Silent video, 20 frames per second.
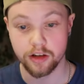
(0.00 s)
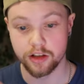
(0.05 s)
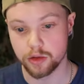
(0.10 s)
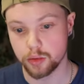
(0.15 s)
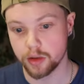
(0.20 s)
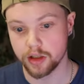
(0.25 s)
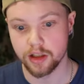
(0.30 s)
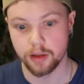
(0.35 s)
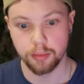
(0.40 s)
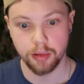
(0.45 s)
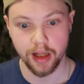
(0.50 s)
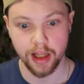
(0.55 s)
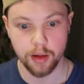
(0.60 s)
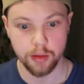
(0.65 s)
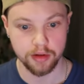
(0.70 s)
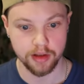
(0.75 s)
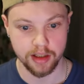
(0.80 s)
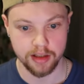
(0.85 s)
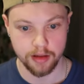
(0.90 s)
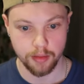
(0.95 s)
So we get to play
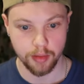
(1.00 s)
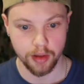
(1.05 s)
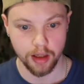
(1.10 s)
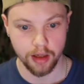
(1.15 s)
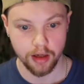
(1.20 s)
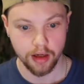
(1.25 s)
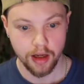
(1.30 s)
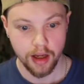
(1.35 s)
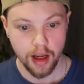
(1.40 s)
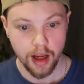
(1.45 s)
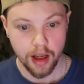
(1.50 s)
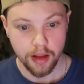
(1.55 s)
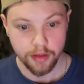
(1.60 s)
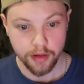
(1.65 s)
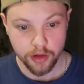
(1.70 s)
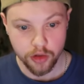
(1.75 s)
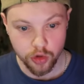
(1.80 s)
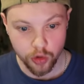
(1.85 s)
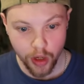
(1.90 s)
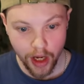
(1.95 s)
with this a bit. The
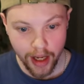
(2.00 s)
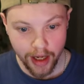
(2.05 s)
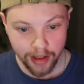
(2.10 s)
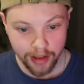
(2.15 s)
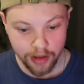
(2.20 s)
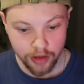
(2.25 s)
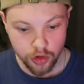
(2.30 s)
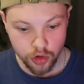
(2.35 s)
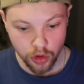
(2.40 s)
drag and